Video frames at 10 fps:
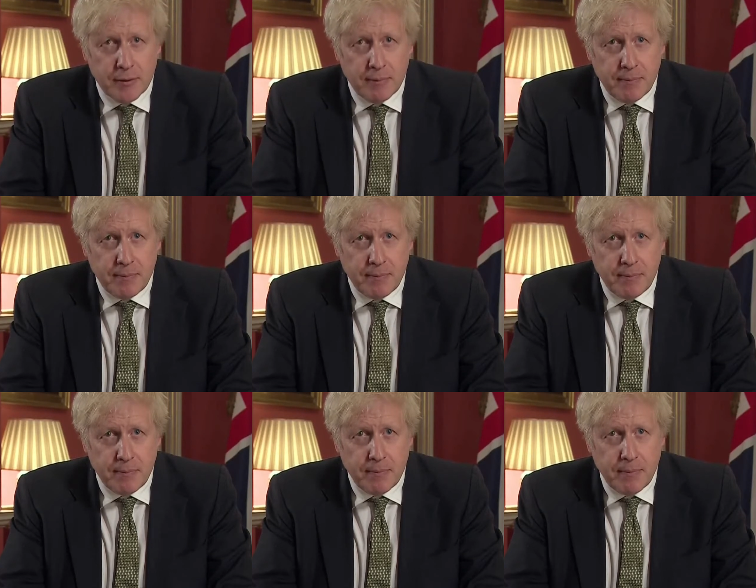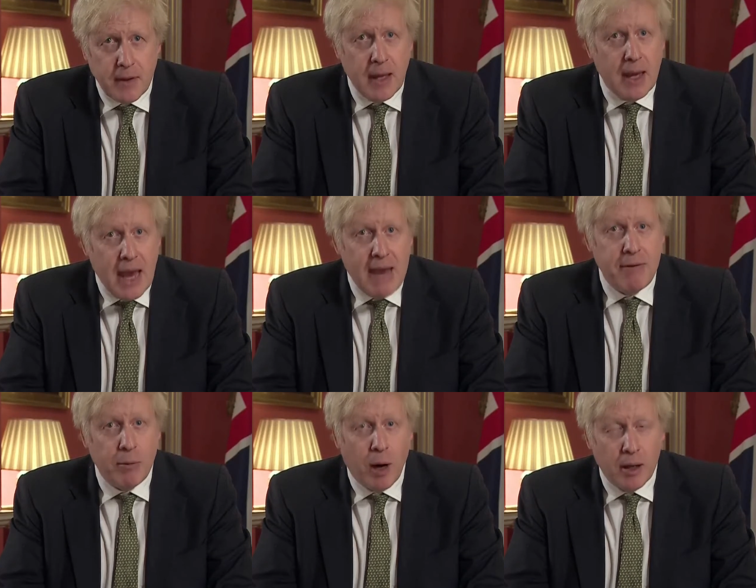Everyone will
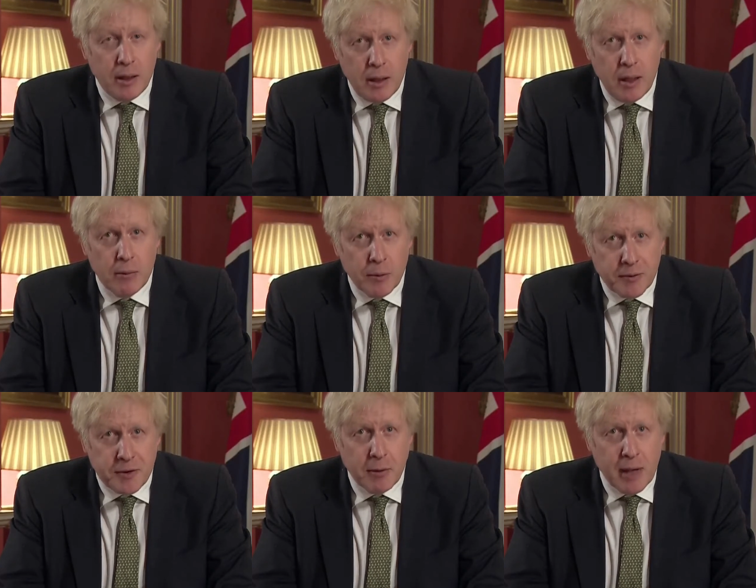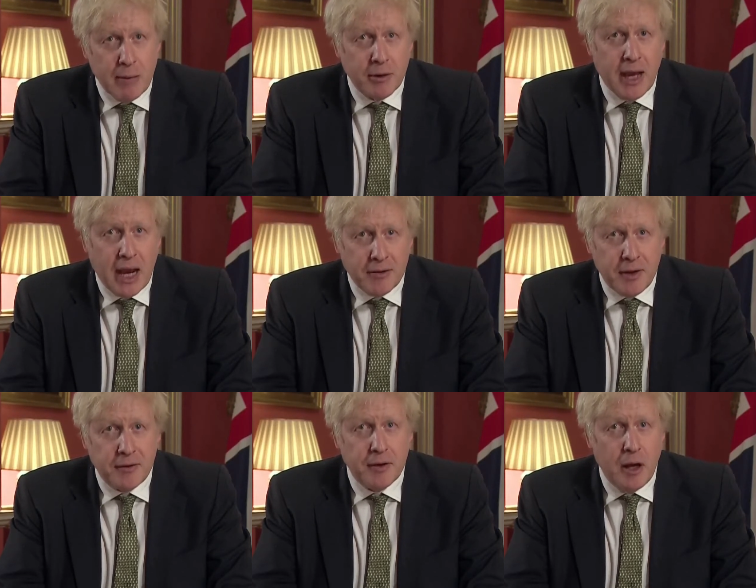still be able to access early years
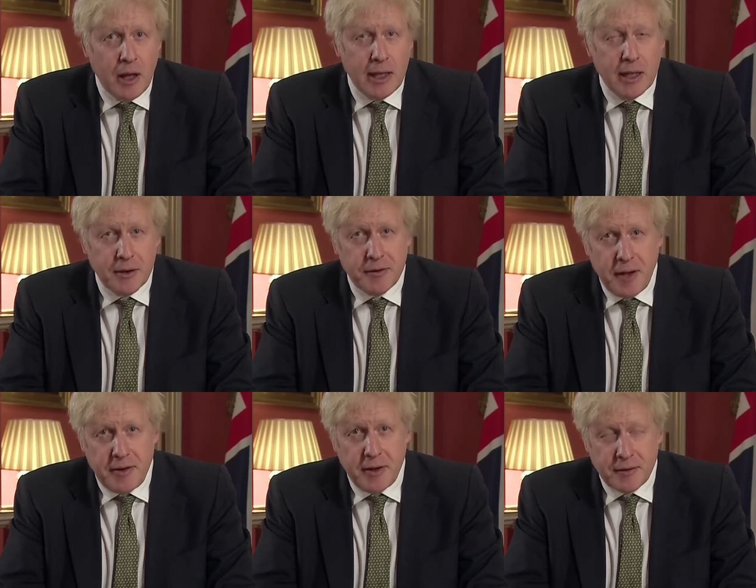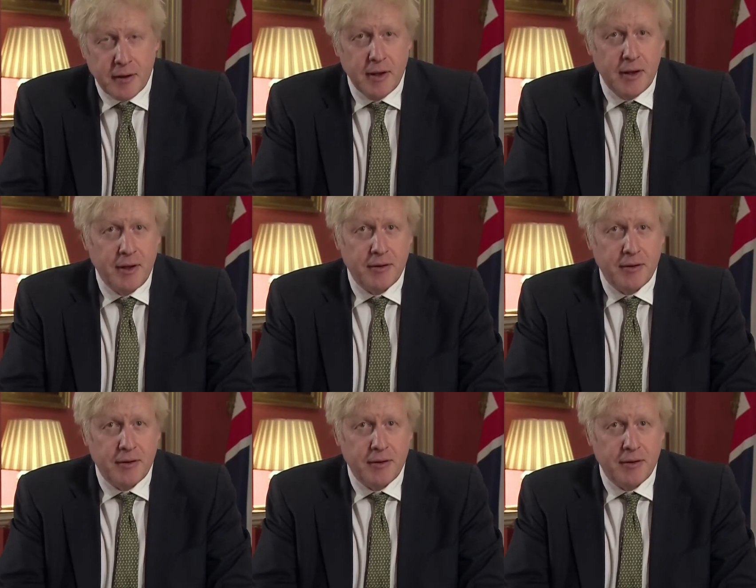settings such as nurseries.